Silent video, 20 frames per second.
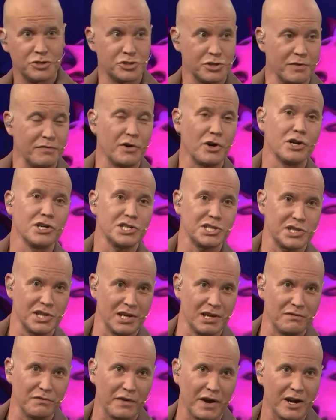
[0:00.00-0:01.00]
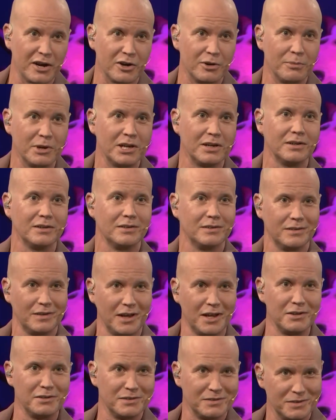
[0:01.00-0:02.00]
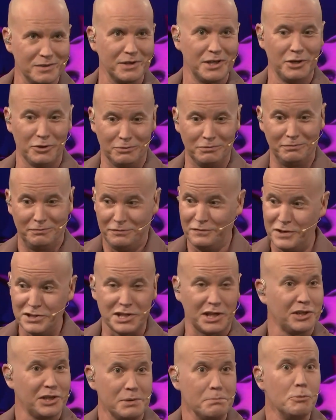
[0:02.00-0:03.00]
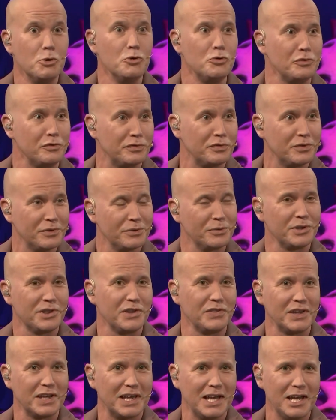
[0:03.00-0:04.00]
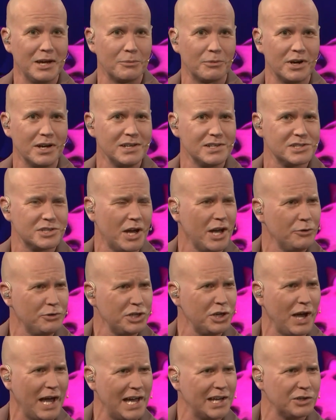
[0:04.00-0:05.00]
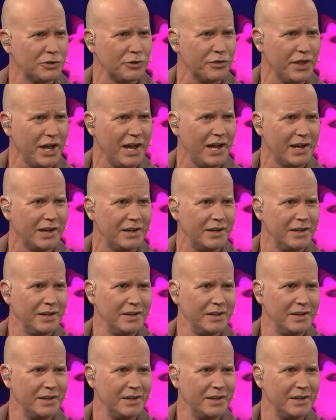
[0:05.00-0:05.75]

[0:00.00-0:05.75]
traverse the environment and, you know, physically move within the game, right? So how do you handle that